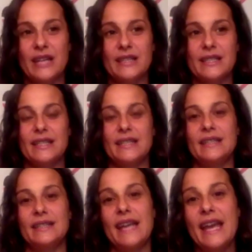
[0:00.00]

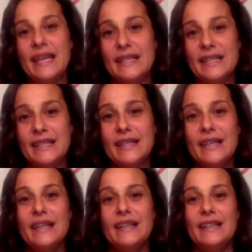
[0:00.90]
in Haiti,
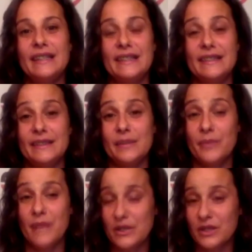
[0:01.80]
in
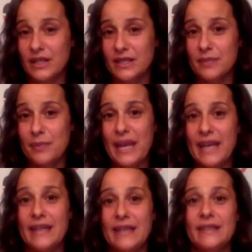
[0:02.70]
Mallorca,
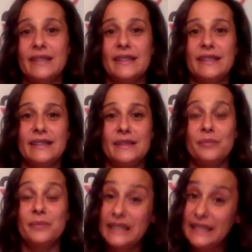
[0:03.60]
Spain, in
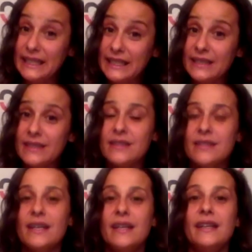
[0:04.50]

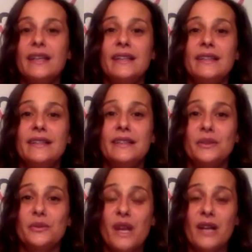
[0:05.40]
Belize, in
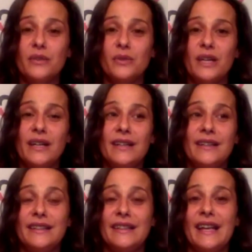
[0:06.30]
Nicaragua,
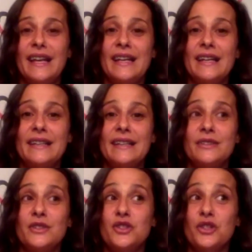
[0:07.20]

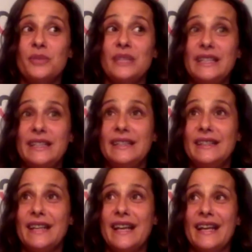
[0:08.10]
and
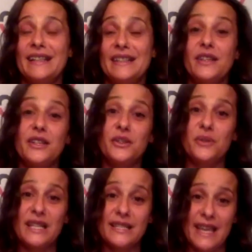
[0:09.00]
Germany, and the USA.